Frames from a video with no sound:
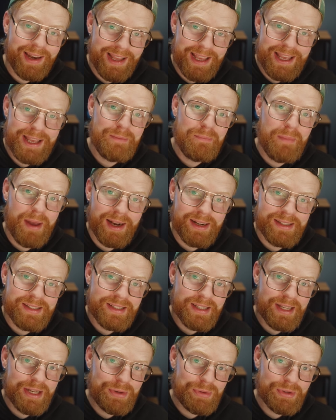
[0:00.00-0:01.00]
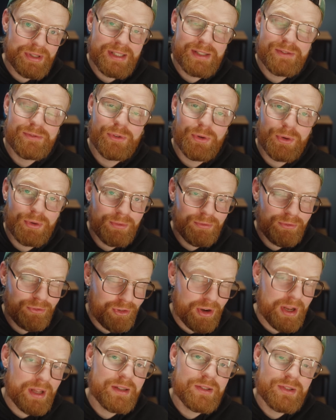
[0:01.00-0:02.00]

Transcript: email series for free.